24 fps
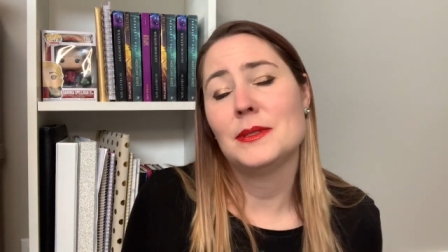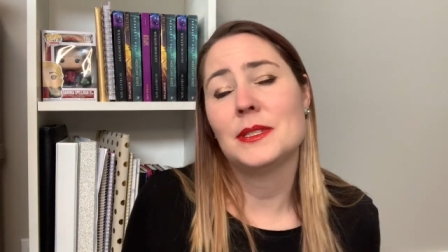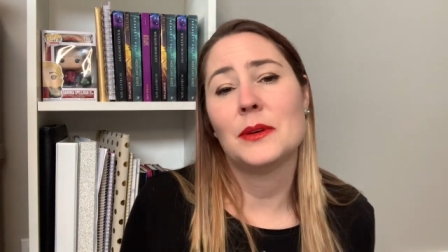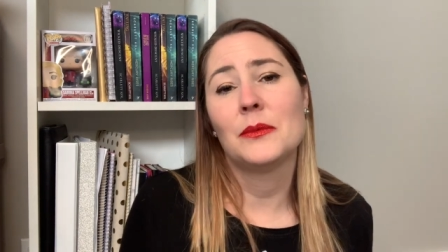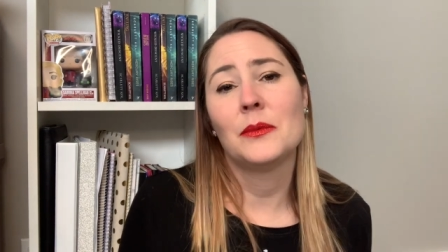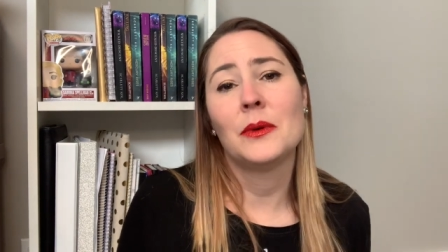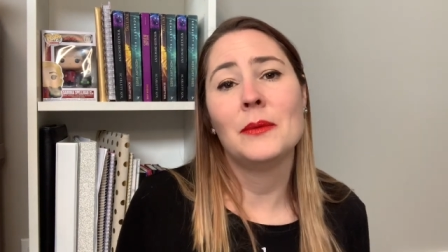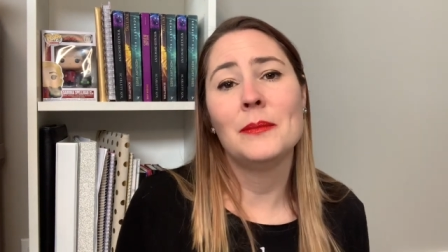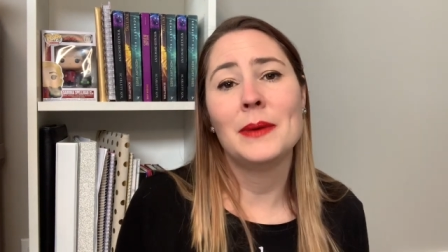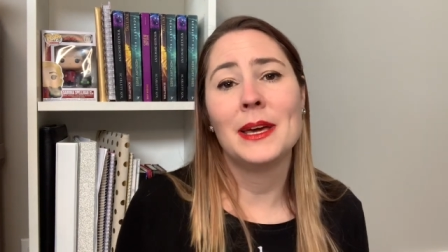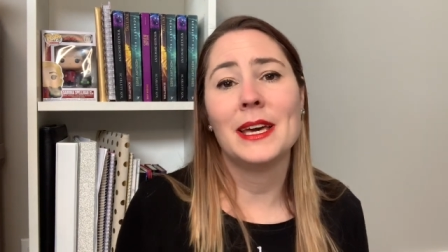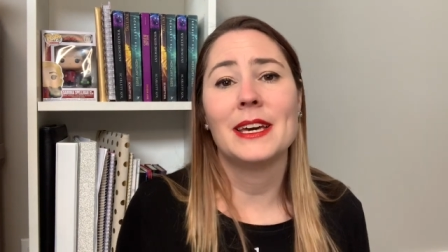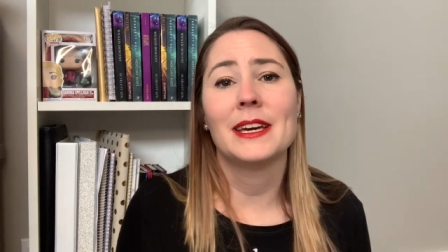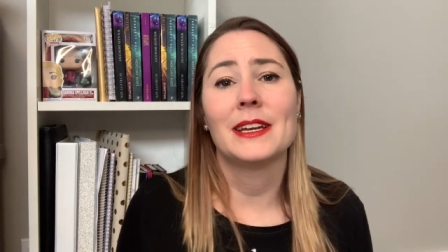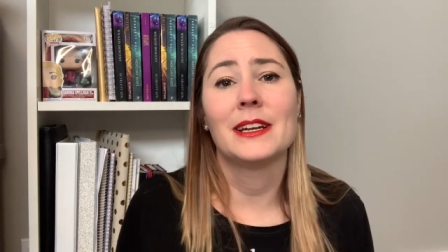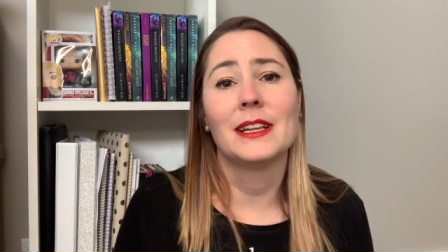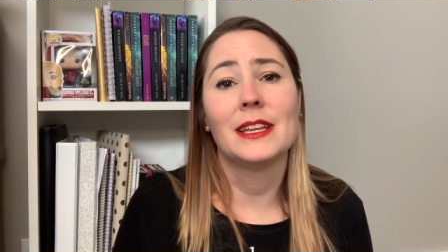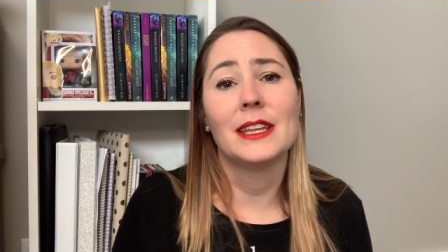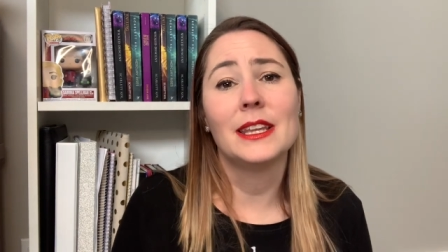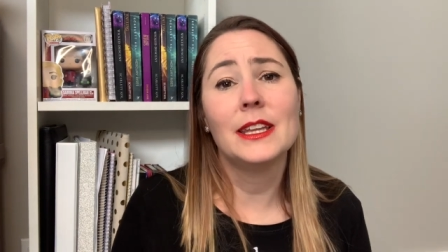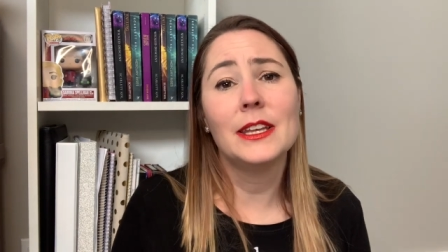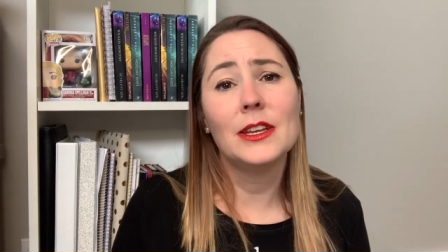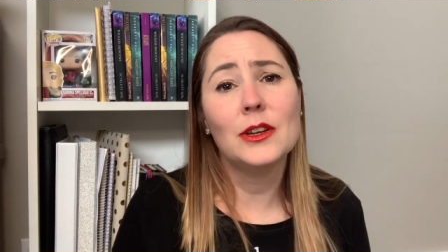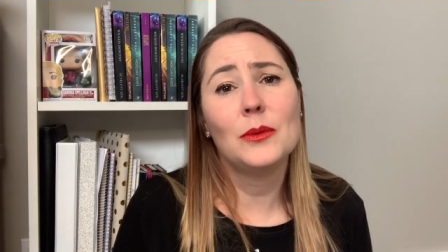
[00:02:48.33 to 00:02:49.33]
it will make it a
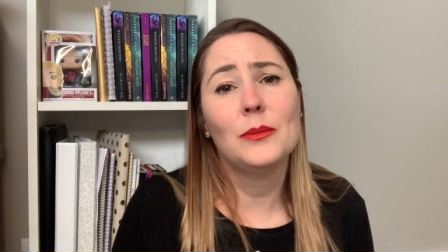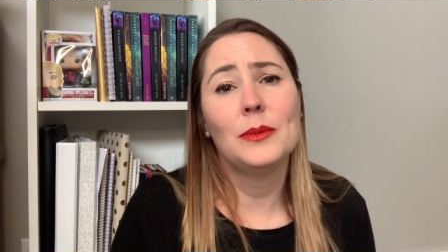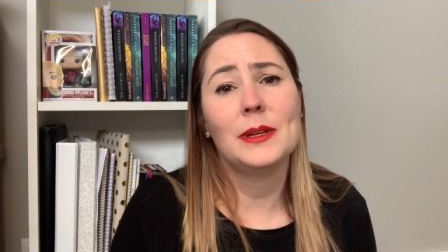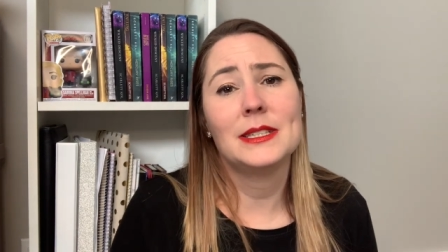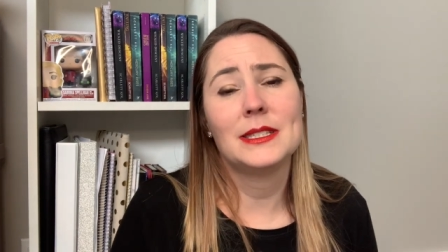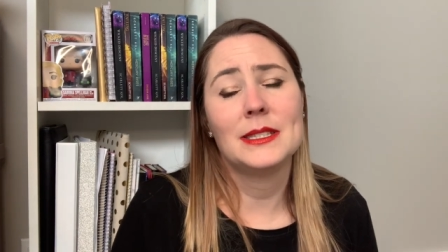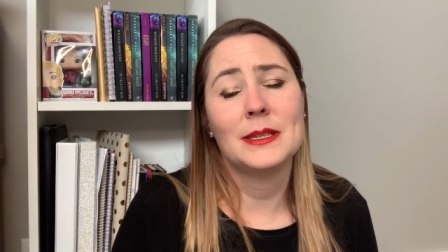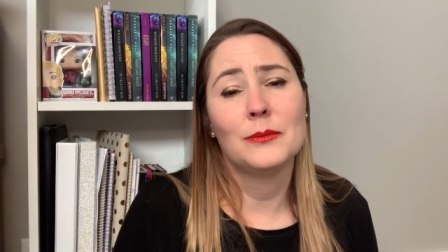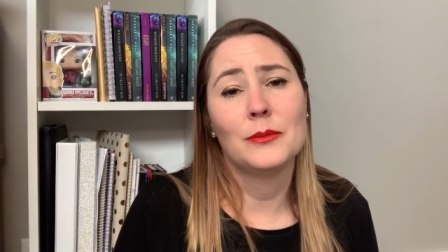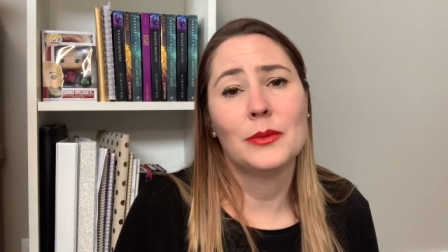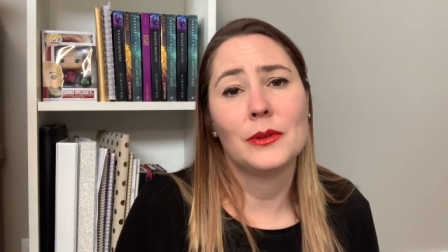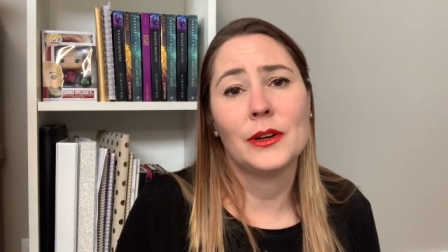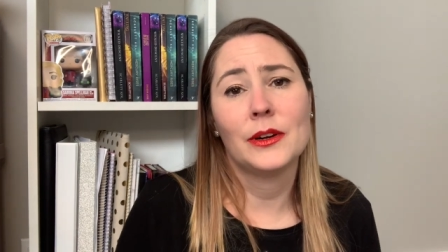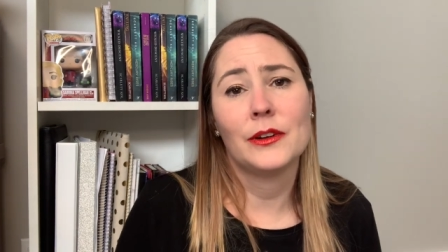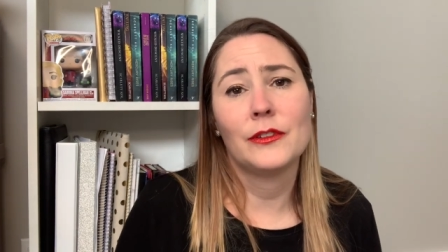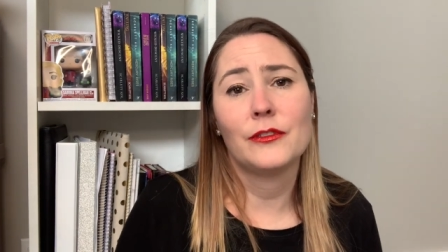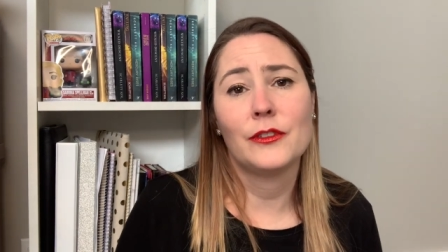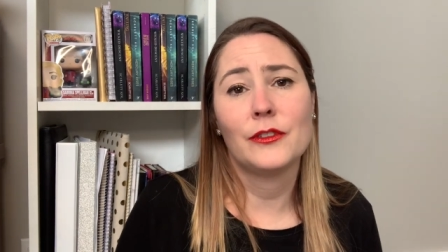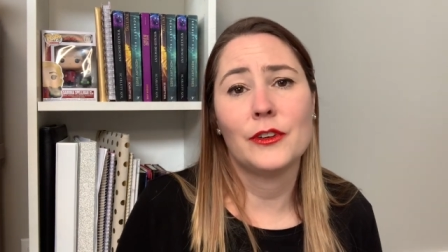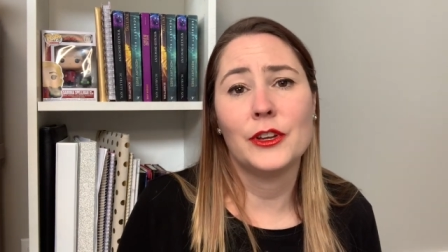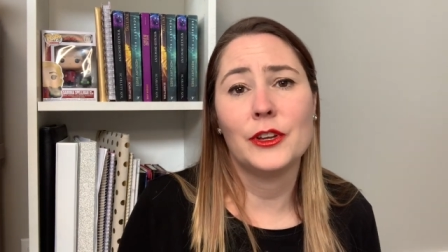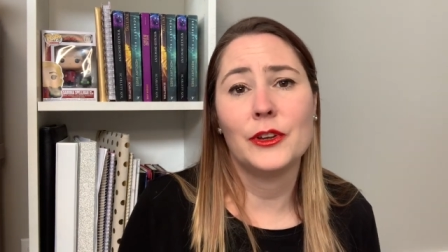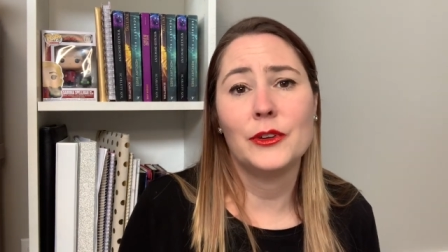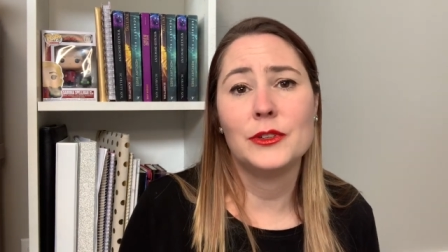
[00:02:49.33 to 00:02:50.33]
little bit simpler
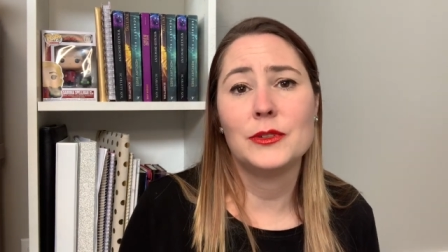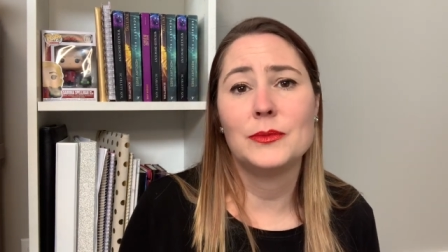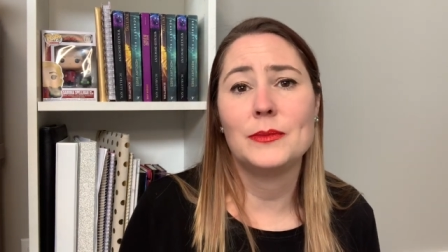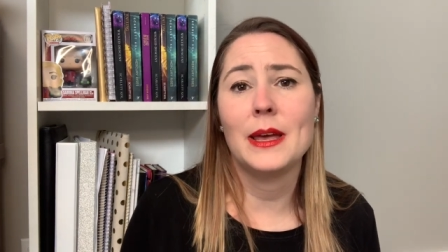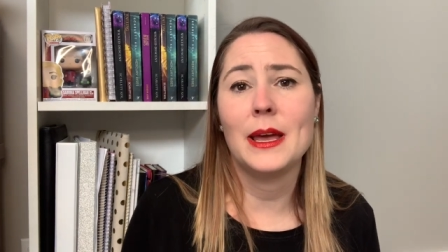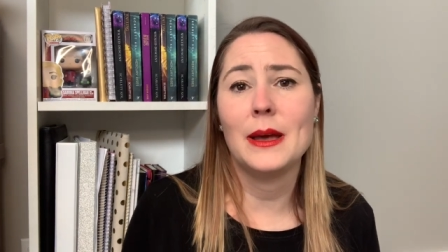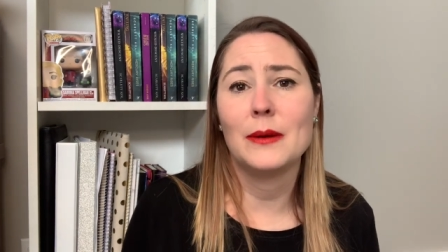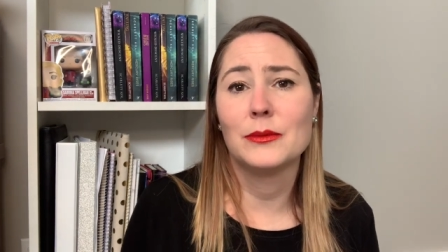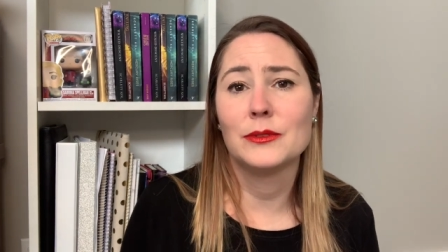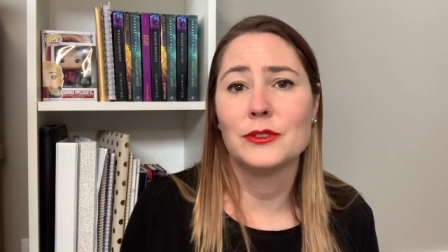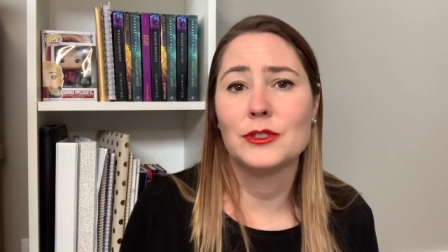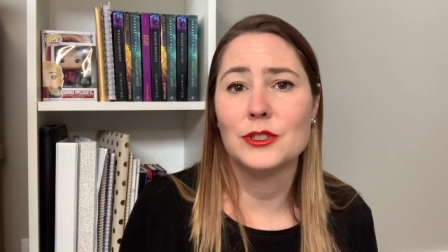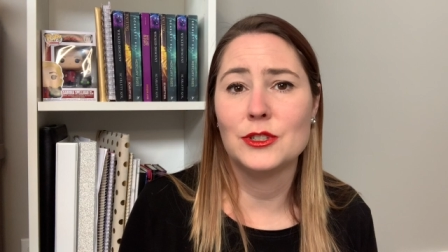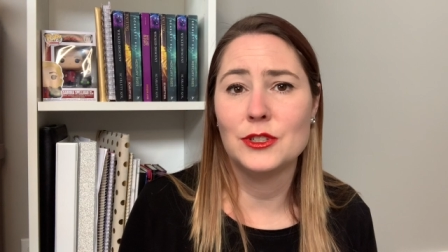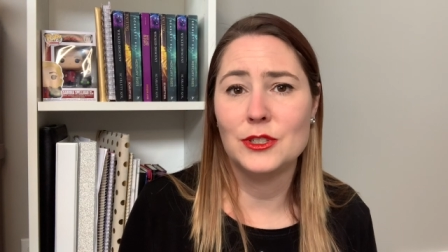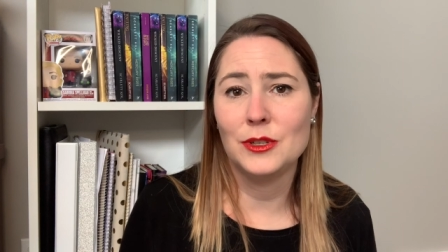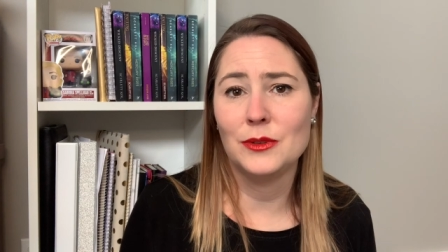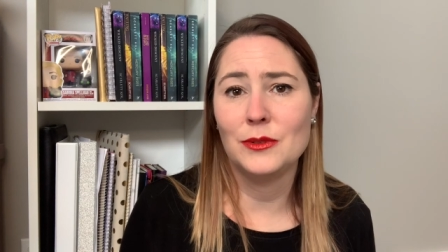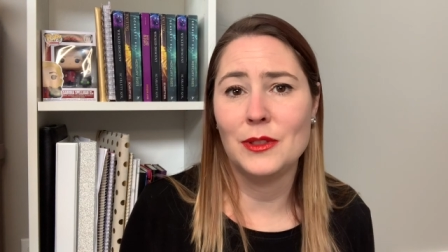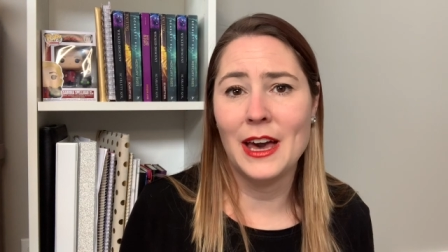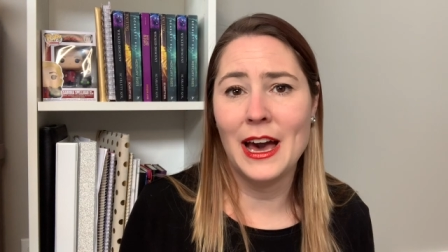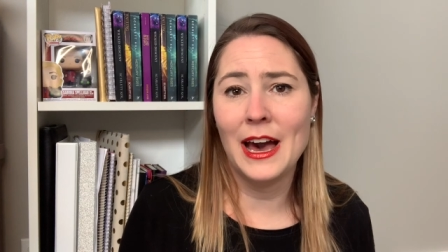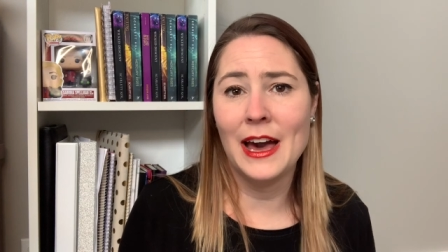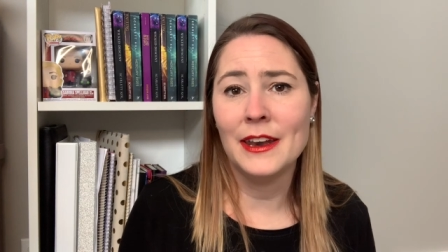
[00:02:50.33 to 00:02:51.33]
for you to be able to do
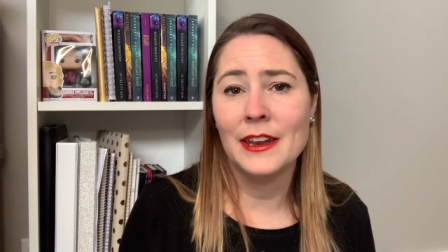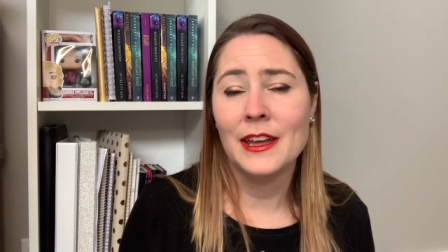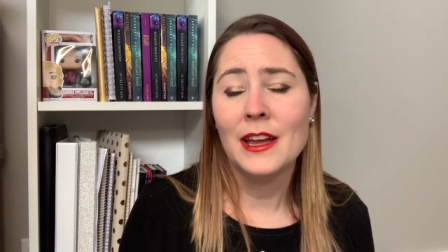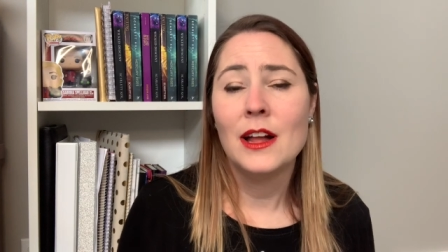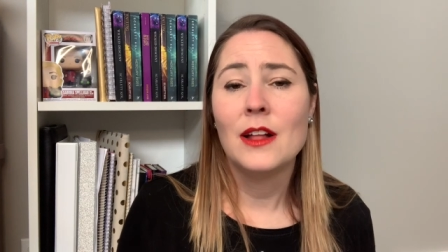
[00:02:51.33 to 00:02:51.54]
that.